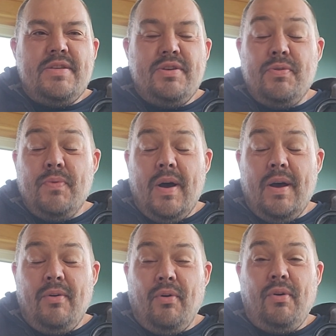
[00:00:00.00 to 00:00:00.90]
to
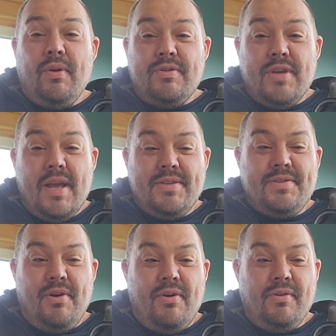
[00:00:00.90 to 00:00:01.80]
learn a jazz
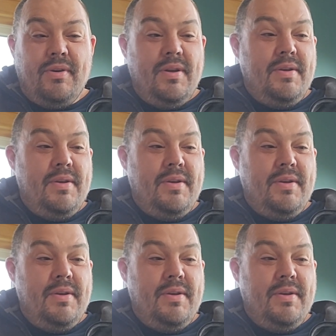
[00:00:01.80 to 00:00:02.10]
song,